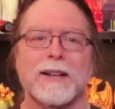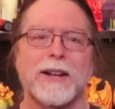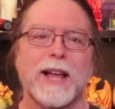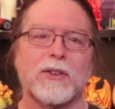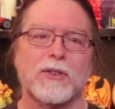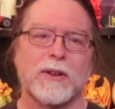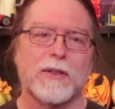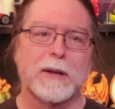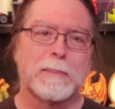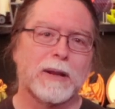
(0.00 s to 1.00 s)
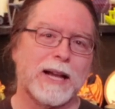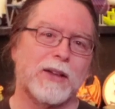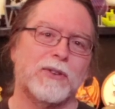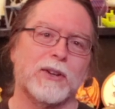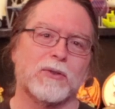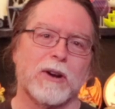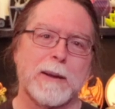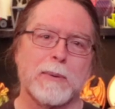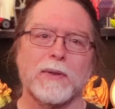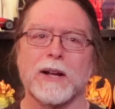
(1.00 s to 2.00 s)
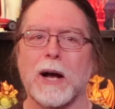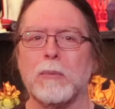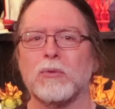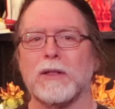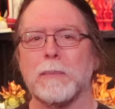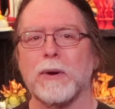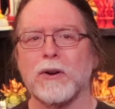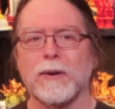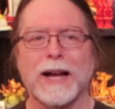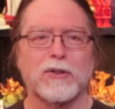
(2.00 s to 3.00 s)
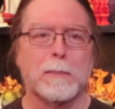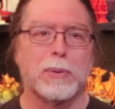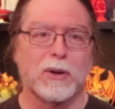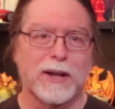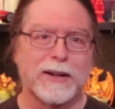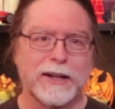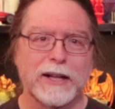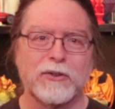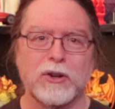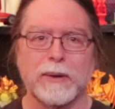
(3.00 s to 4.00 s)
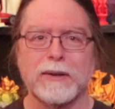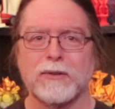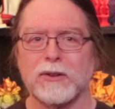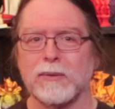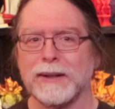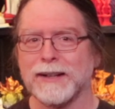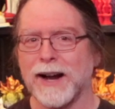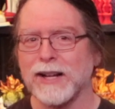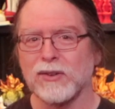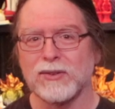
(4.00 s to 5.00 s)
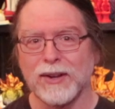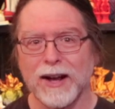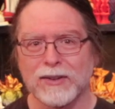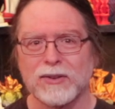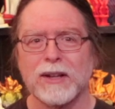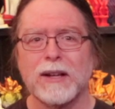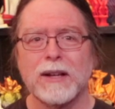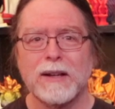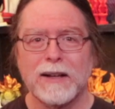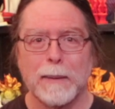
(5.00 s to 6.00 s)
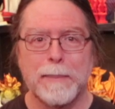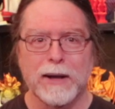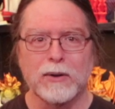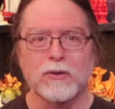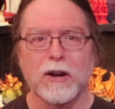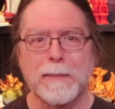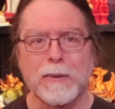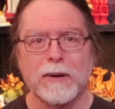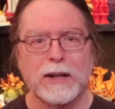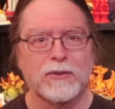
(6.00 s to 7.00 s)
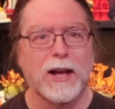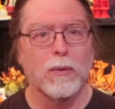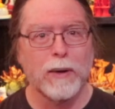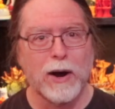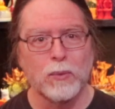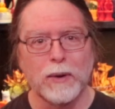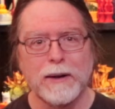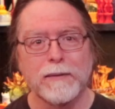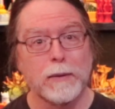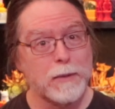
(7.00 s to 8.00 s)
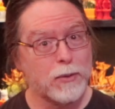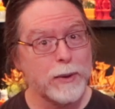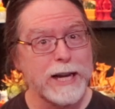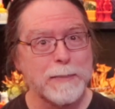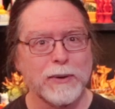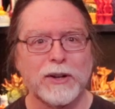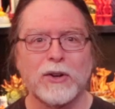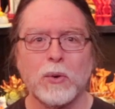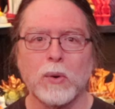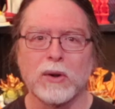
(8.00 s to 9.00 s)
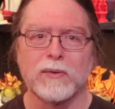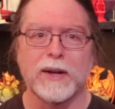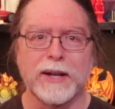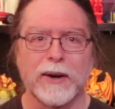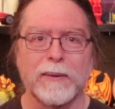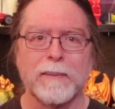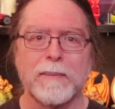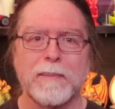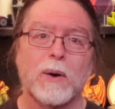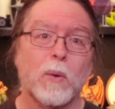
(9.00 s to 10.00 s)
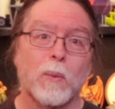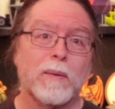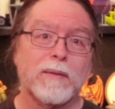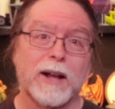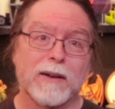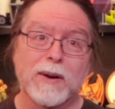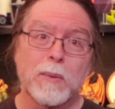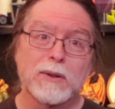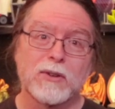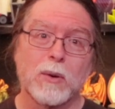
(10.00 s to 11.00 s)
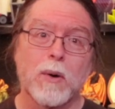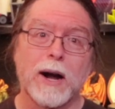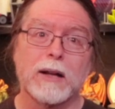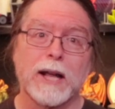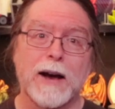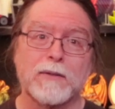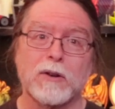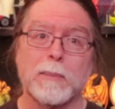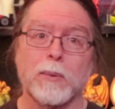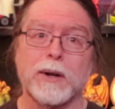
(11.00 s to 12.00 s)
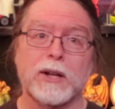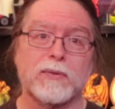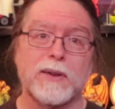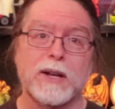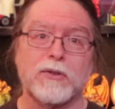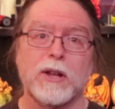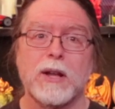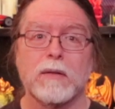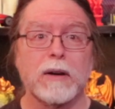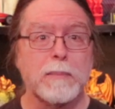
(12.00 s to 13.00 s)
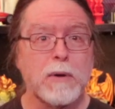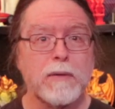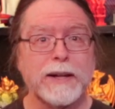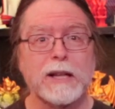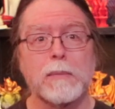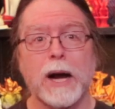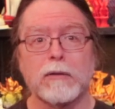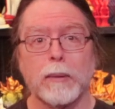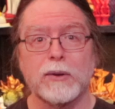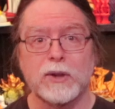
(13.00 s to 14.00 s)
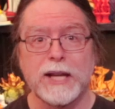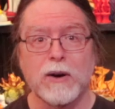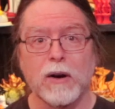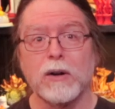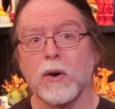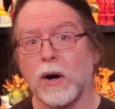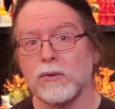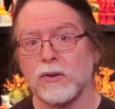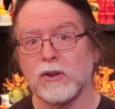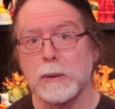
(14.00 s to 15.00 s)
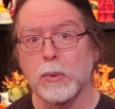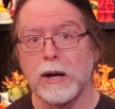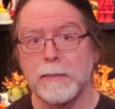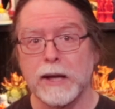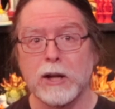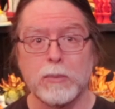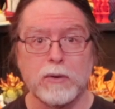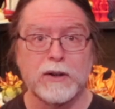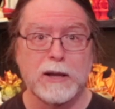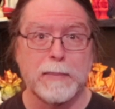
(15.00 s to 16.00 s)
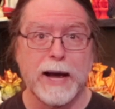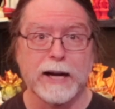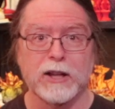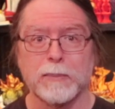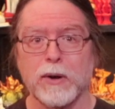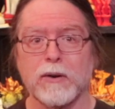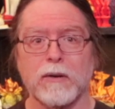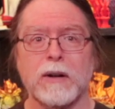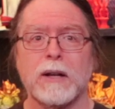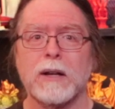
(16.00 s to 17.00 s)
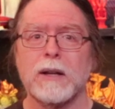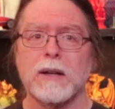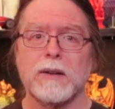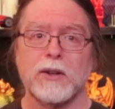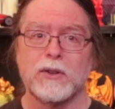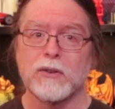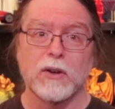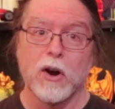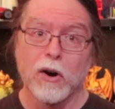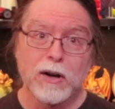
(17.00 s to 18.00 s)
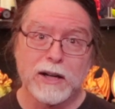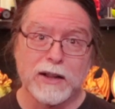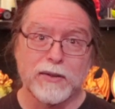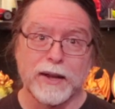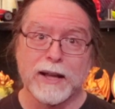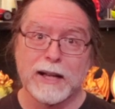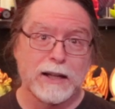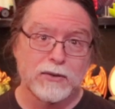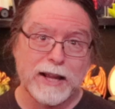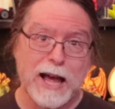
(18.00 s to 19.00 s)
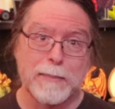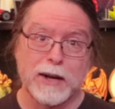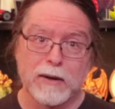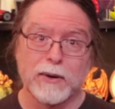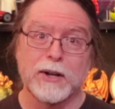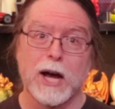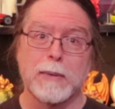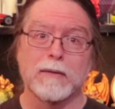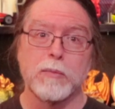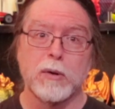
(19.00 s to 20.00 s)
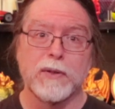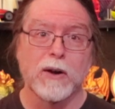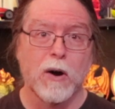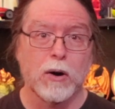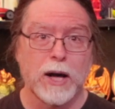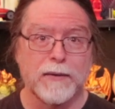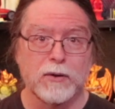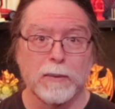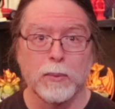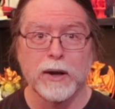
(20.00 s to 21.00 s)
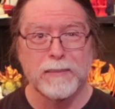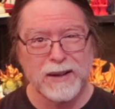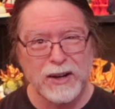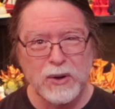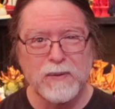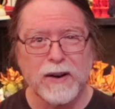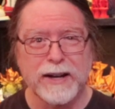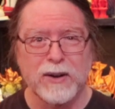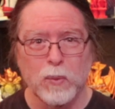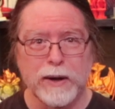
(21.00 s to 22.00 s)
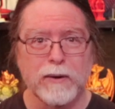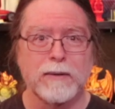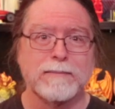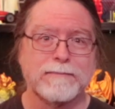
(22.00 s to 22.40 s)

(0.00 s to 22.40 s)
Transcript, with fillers: Next, the plastic scraper that comes with the printer has a blunt edge to it, so it kinda sucks. A better scraper is that round one from the 3D printed tools video. Oh, every once in a while after a print has finished, removing the micro SD card causes the print bed to move to the back of the printer. This doesn't hurt anything, and it doesn't happen every time I remove the card after a print, but I do find it weird.